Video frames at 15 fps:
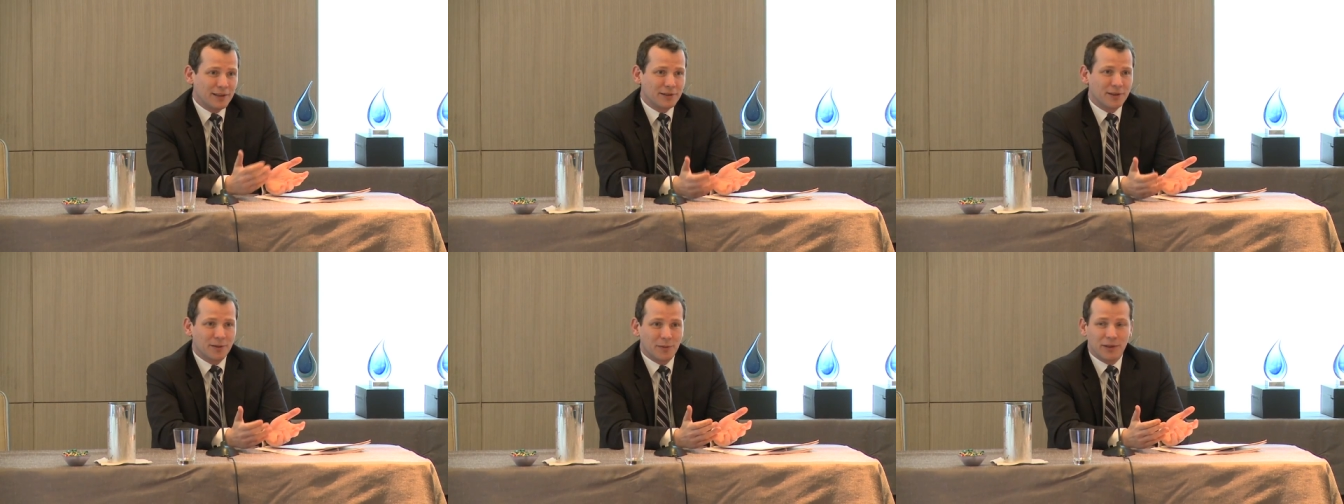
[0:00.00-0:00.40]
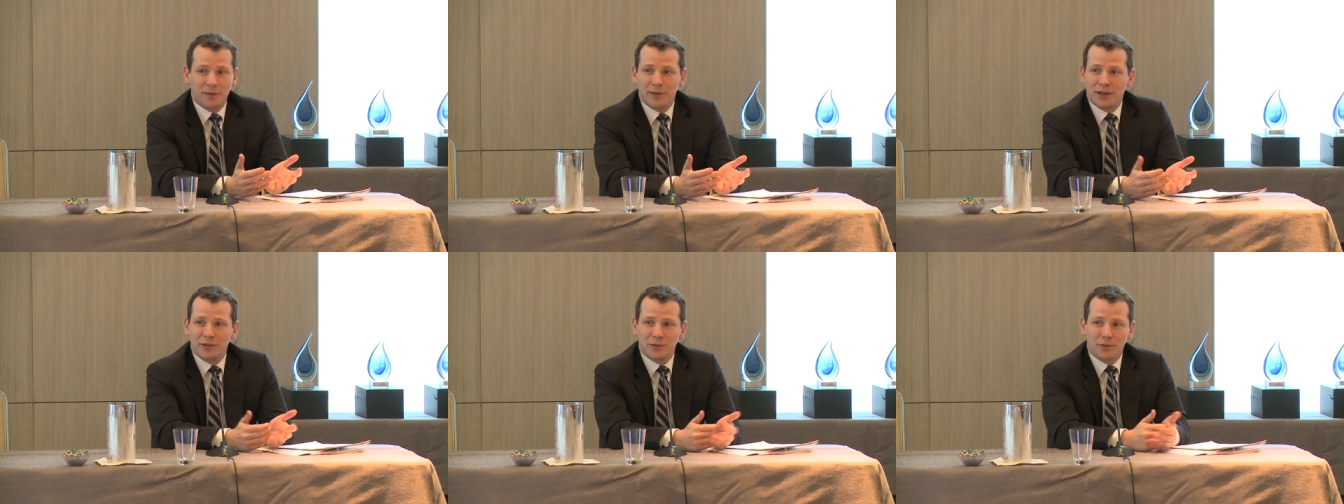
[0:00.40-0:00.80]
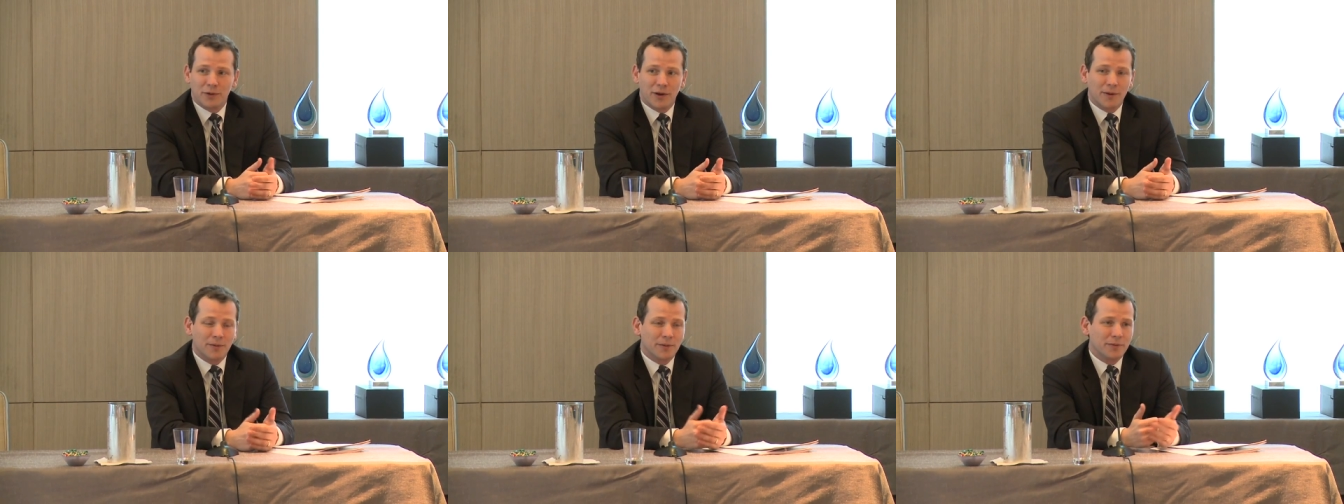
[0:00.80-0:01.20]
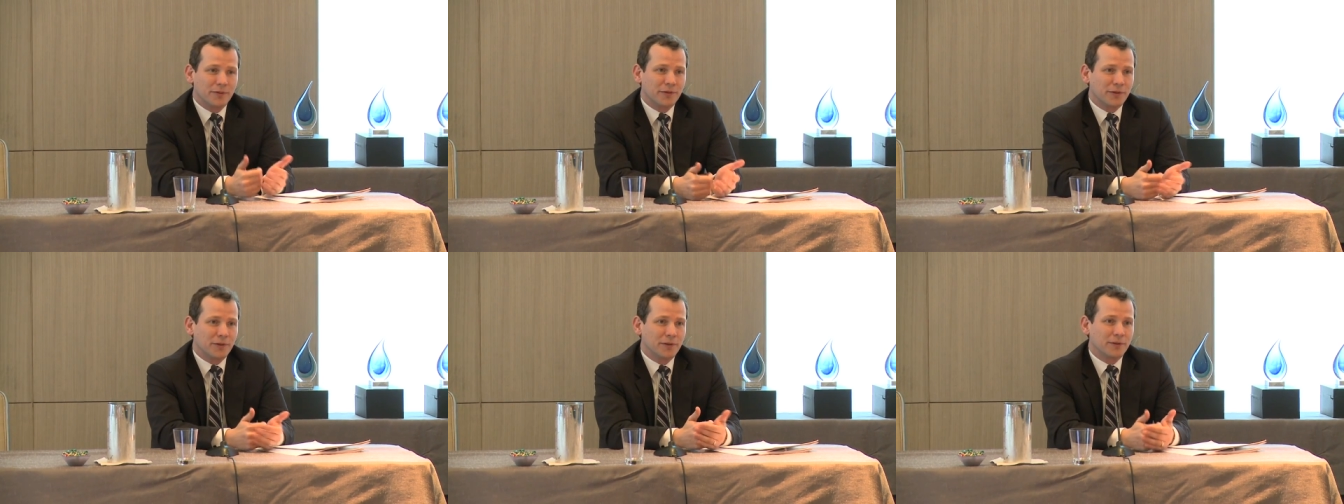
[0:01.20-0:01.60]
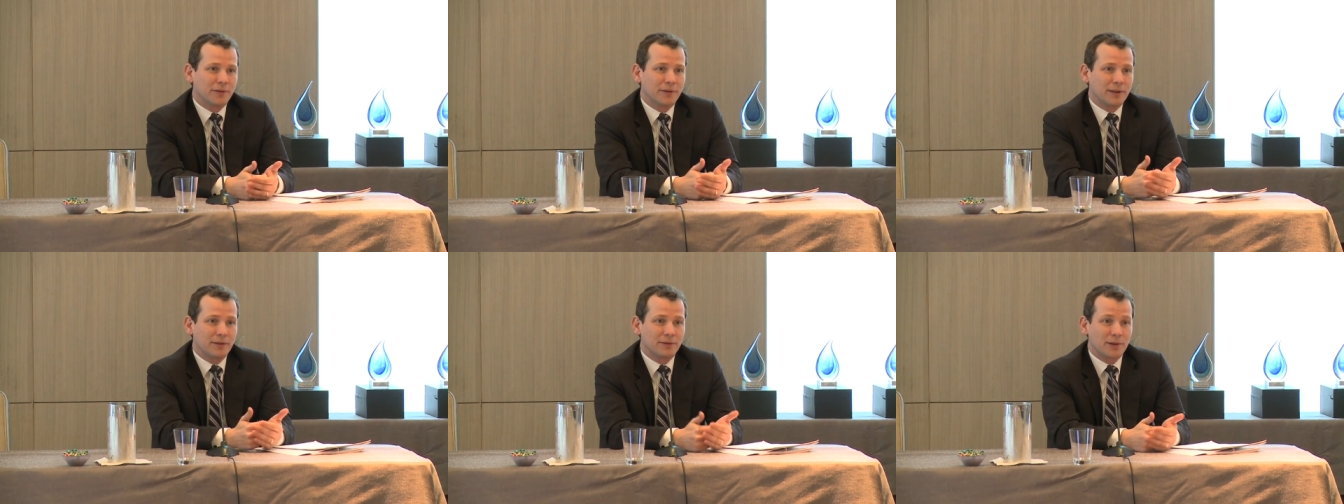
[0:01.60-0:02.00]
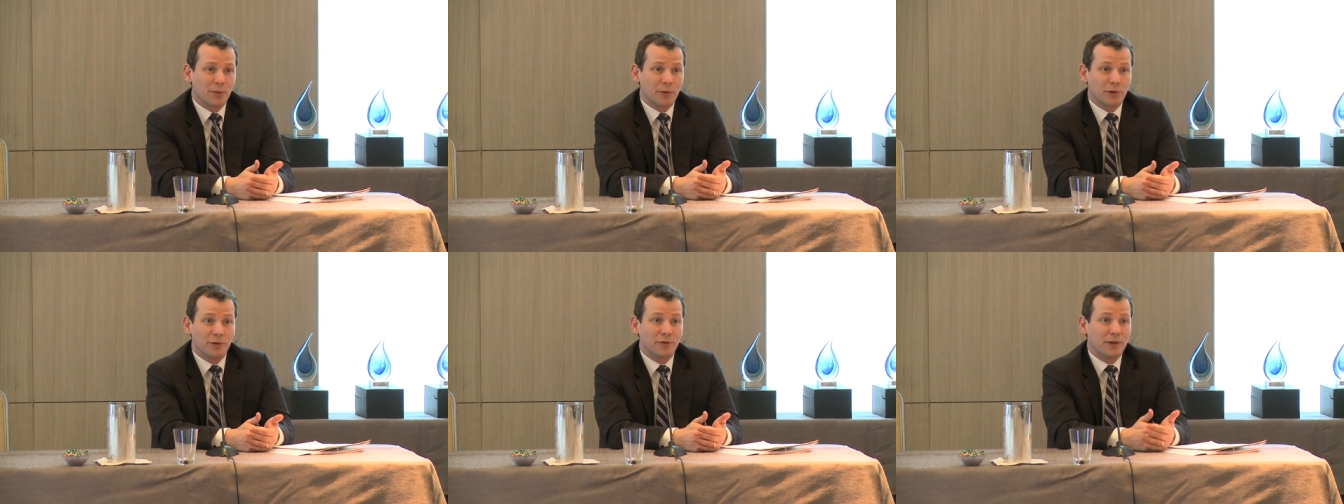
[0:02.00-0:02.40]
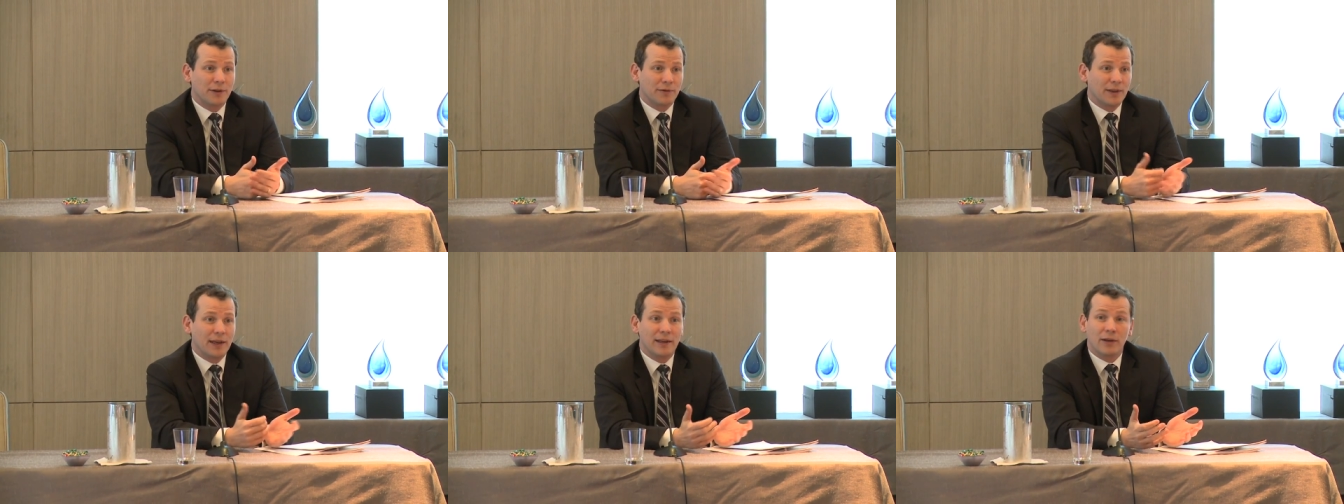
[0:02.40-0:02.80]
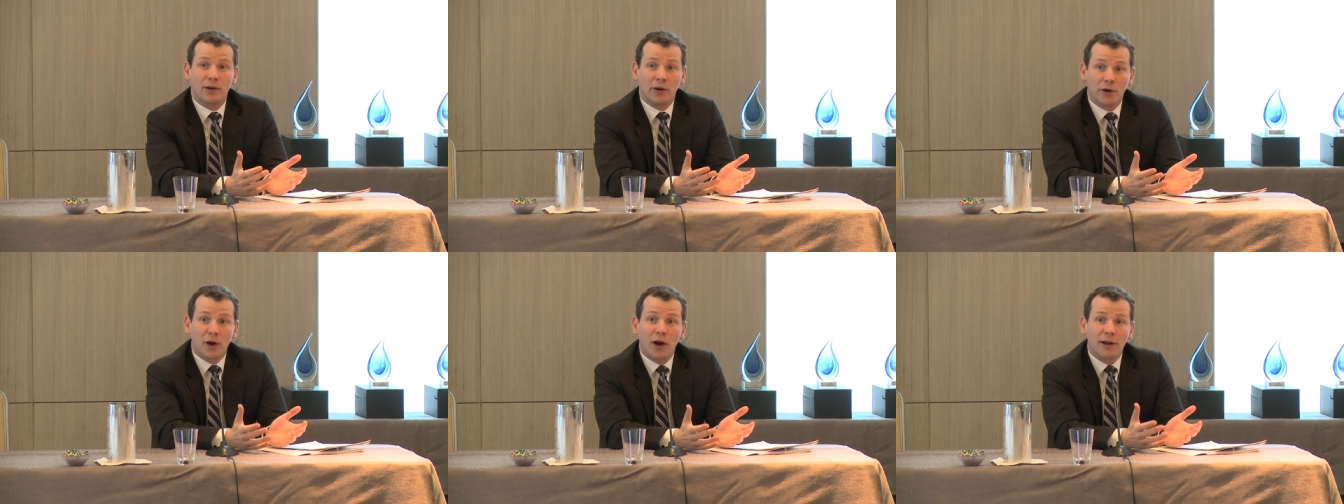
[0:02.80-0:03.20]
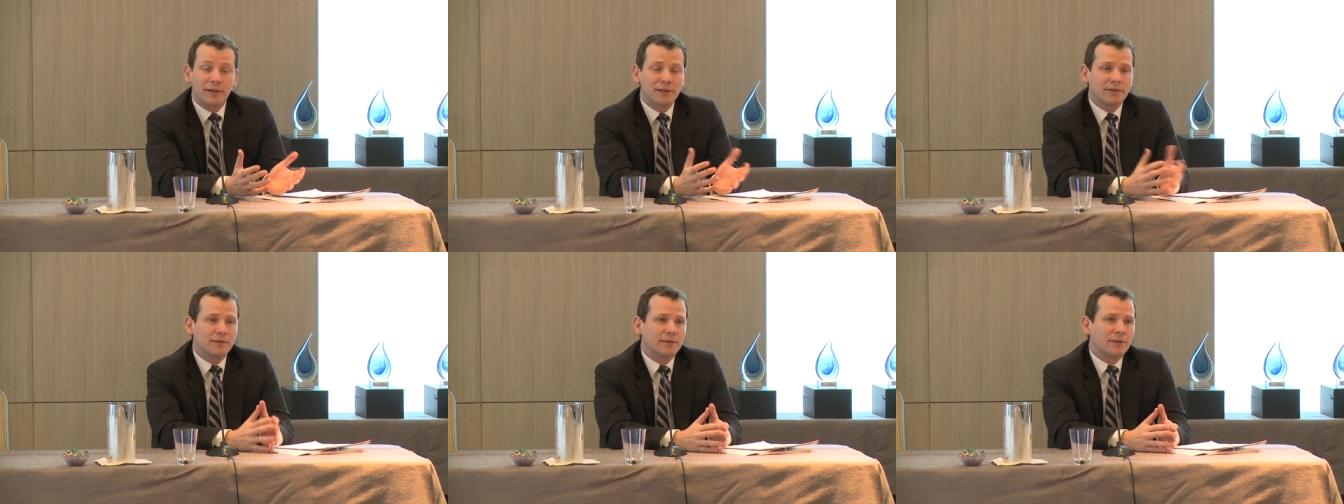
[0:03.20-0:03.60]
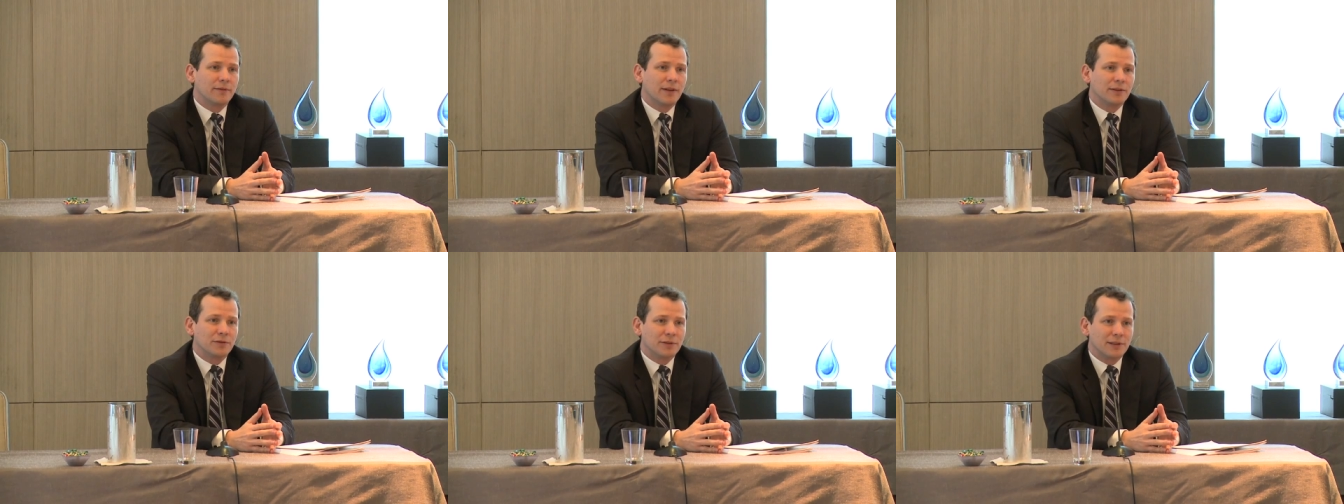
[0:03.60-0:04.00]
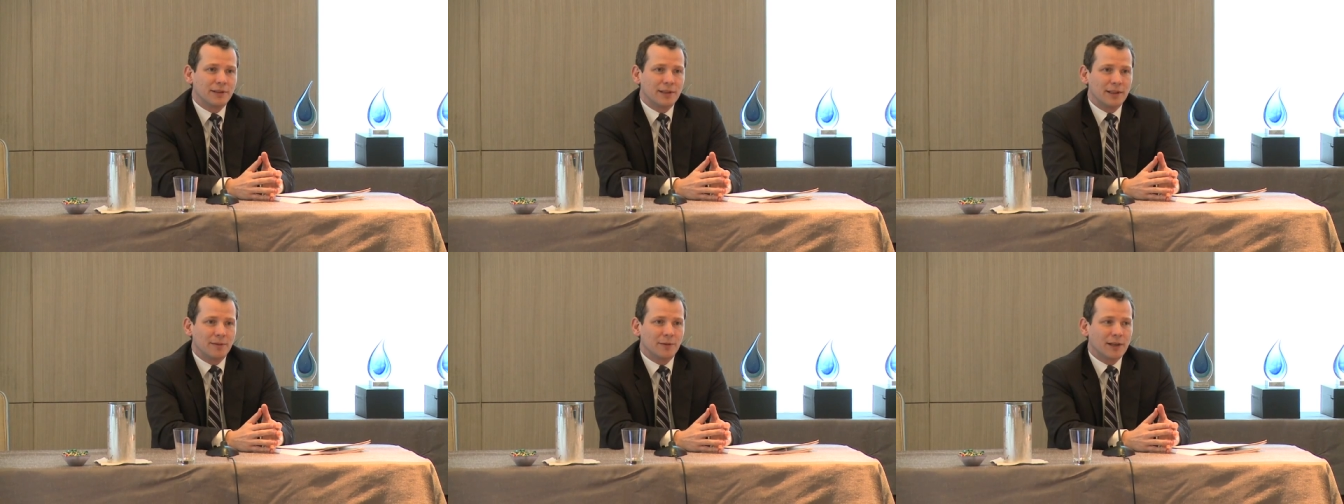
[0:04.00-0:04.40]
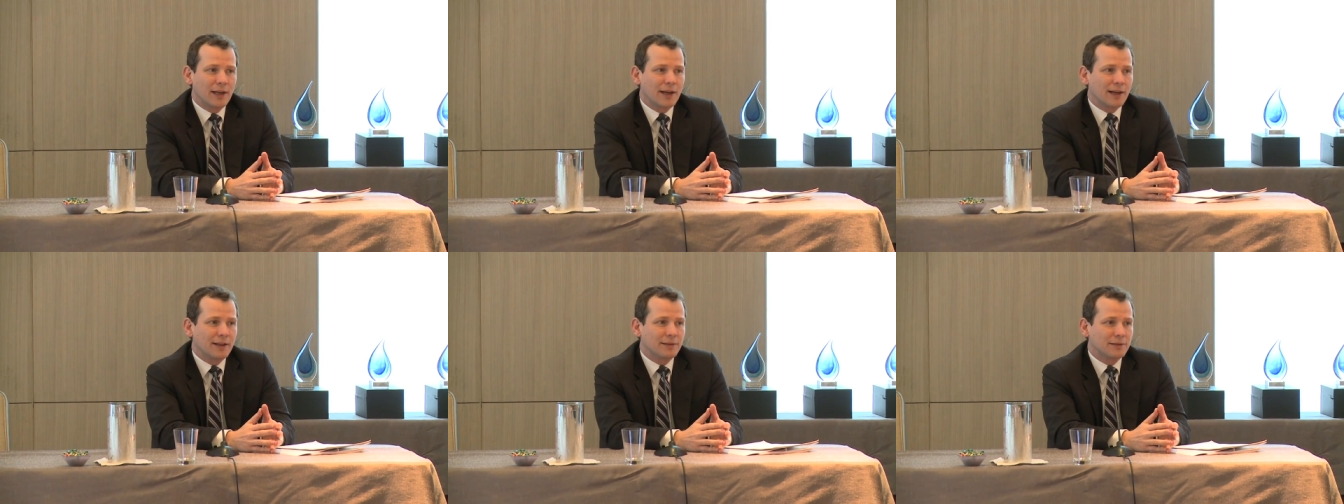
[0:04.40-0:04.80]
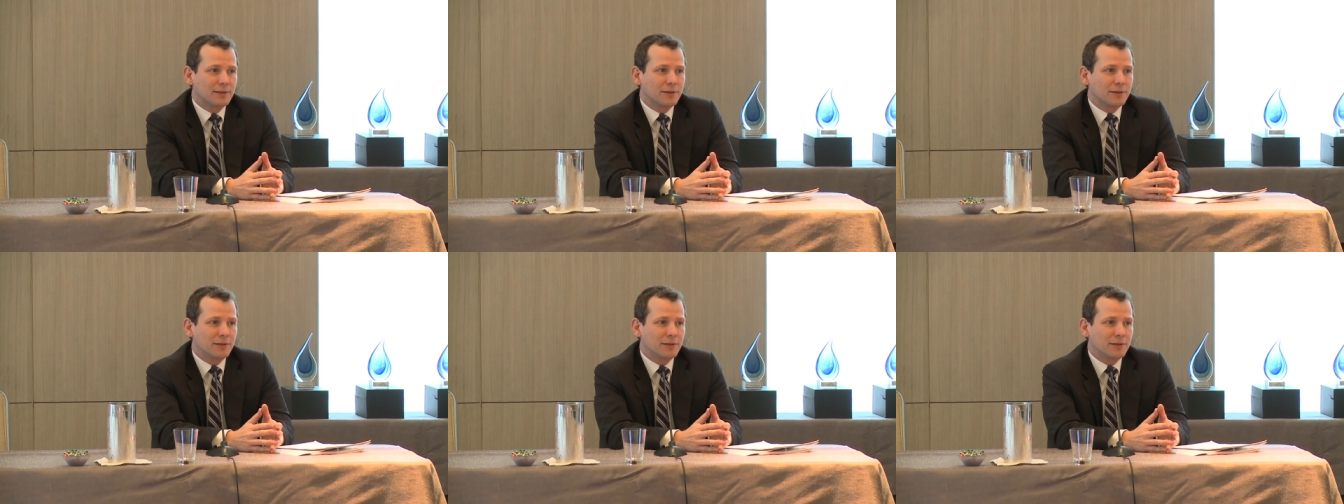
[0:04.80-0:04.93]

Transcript: it's going to be a major problem for someone if they are not eventually being had.